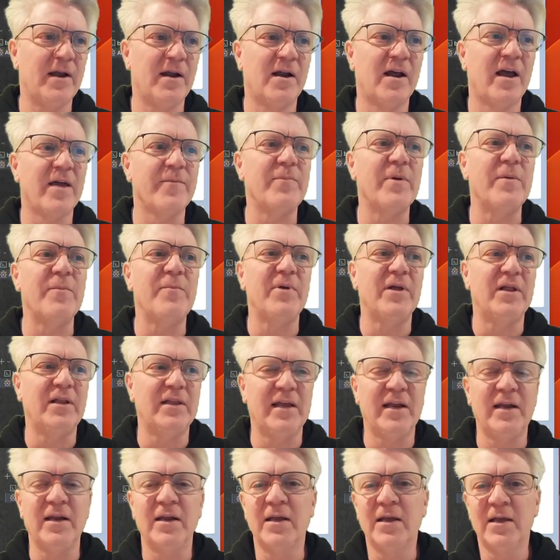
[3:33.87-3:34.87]
And I've been
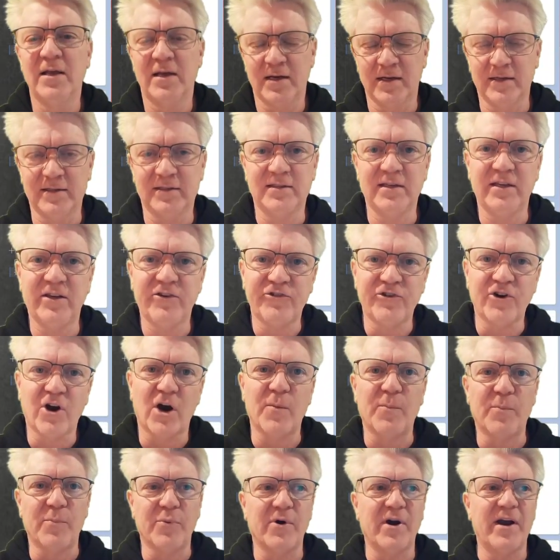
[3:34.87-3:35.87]
building a C#
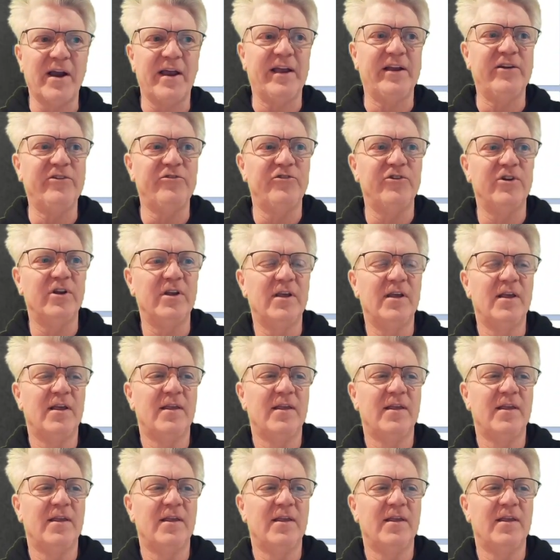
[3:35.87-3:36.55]
bridge